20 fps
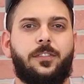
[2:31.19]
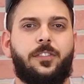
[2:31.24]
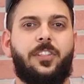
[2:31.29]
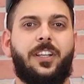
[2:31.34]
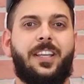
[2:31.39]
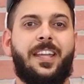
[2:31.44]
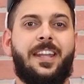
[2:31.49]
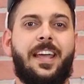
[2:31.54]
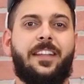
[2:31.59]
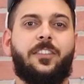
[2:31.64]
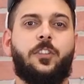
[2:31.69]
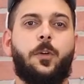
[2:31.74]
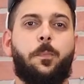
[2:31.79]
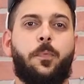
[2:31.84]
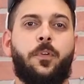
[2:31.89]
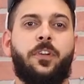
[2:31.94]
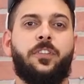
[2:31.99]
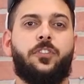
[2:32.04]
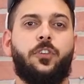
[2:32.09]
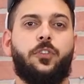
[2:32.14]
To connect your
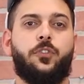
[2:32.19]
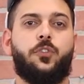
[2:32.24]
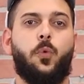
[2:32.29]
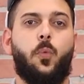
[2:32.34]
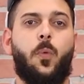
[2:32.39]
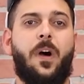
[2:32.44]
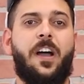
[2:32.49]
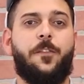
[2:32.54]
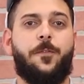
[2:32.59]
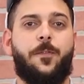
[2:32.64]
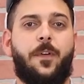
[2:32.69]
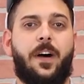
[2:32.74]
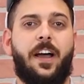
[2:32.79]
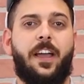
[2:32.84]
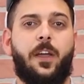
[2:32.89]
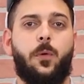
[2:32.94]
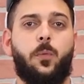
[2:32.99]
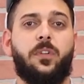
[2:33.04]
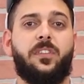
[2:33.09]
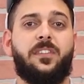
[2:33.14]
printer to
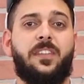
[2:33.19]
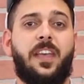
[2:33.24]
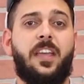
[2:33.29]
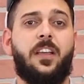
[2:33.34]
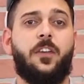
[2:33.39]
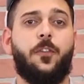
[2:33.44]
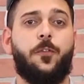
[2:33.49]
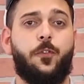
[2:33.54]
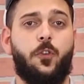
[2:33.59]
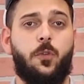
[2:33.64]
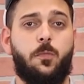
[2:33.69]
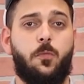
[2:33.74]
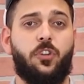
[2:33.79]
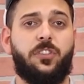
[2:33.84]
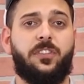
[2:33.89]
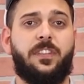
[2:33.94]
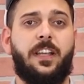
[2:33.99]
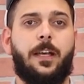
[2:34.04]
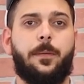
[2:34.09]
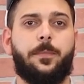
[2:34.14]
Wi-Fi will take a few more
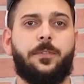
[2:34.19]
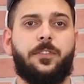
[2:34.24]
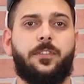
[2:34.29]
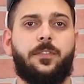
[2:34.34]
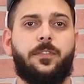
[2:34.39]
steps.